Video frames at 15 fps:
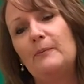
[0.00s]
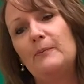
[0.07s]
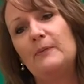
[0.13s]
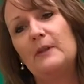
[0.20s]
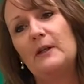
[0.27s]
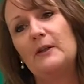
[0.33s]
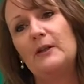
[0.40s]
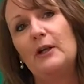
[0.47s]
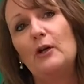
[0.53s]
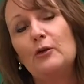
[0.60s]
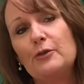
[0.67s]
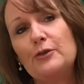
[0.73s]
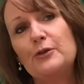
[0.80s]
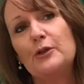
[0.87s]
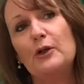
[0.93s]
They
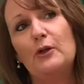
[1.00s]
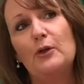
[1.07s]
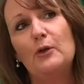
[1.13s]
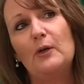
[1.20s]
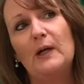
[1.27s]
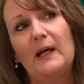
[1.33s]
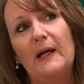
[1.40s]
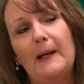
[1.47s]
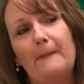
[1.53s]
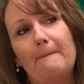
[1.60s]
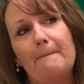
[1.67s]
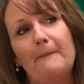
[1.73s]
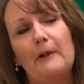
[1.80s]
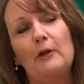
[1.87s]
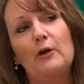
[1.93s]
also
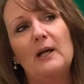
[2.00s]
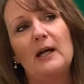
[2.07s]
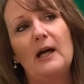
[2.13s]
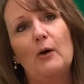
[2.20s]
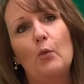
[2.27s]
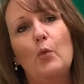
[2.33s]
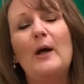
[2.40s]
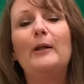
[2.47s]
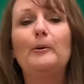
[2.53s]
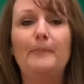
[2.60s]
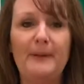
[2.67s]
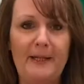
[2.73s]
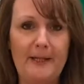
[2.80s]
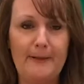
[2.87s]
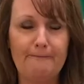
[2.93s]
look at
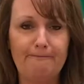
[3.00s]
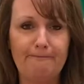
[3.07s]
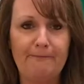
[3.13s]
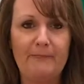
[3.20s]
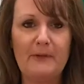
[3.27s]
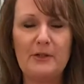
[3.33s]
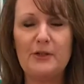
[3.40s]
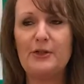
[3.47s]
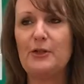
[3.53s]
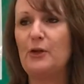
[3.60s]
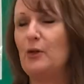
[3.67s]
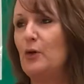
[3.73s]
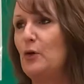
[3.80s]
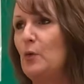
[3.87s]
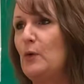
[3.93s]
well-being.
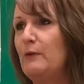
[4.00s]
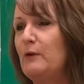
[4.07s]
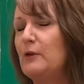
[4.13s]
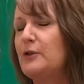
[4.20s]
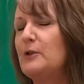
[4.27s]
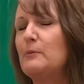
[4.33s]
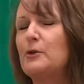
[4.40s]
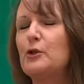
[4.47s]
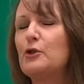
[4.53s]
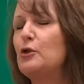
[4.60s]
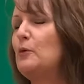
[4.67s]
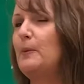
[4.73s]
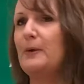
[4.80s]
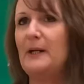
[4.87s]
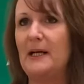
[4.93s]
So we've got some
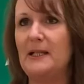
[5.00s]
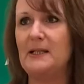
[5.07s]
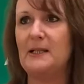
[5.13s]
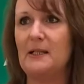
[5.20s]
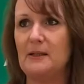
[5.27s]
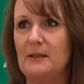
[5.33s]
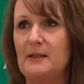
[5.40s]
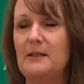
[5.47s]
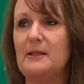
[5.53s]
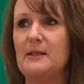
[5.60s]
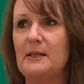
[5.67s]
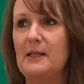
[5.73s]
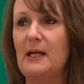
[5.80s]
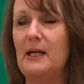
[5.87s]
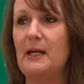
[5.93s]
super ideas this
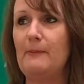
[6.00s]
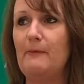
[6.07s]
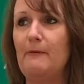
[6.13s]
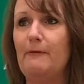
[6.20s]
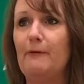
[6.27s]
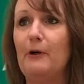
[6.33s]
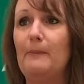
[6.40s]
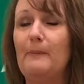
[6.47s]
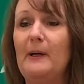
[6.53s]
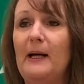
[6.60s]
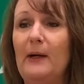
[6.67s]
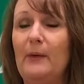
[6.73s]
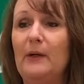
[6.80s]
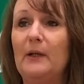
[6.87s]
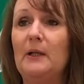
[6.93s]
time from
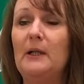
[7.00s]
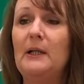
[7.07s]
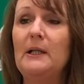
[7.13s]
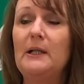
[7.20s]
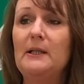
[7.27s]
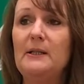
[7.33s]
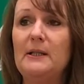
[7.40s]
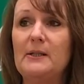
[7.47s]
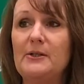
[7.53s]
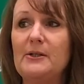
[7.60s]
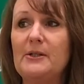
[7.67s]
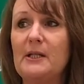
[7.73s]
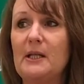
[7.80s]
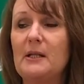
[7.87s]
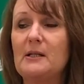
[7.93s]
our Year
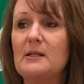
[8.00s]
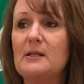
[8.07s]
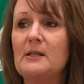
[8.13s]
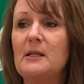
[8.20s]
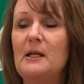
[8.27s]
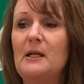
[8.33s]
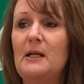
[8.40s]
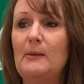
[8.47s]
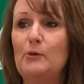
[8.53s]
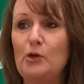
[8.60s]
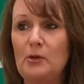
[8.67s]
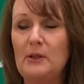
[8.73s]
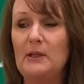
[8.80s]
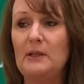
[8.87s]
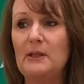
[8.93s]
6
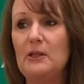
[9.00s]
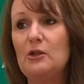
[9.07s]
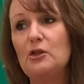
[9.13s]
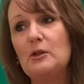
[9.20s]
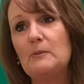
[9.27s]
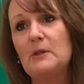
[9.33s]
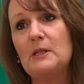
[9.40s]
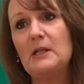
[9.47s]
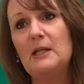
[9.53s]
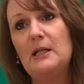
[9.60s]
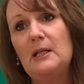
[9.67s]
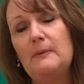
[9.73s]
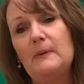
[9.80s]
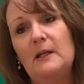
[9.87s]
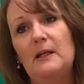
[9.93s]
junior leadership
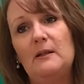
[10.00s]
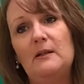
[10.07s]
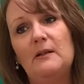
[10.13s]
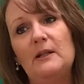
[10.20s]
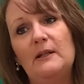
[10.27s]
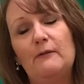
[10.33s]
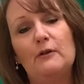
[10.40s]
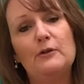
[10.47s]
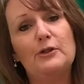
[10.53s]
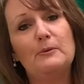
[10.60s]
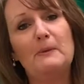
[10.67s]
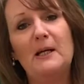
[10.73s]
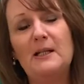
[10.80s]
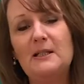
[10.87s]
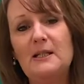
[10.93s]
team, in that they've got some
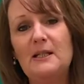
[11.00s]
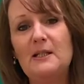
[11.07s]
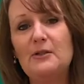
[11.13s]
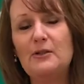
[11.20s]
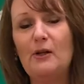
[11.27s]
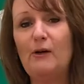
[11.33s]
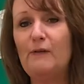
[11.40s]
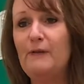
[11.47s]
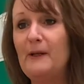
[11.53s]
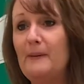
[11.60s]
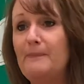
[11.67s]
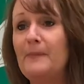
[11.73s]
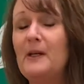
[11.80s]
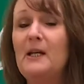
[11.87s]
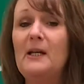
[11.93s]
ideas of
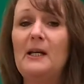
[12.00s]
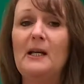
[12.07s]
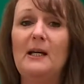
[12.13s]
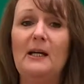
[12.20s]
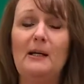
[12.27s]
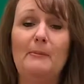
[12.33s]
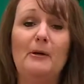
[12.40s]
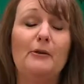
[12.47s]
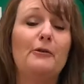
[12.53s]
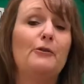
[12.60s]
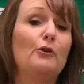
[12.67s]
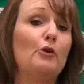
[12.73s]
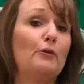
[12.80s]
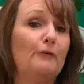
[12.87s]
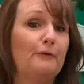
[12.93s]
a
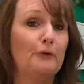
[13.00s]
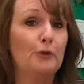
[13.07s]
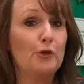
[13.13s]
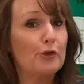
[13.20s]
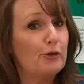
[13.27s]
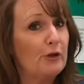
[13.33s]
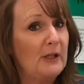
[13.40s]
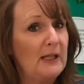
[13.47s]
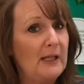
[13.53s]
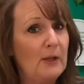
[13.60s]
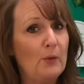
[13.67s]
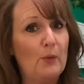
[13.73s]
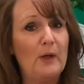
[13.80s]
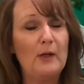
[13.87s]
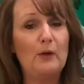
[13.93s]
thoughtful tree
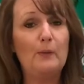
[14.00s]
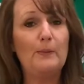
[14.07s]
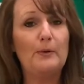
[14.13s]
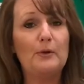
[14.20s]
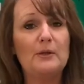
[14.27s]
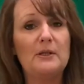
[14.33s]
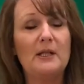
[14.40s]
where you put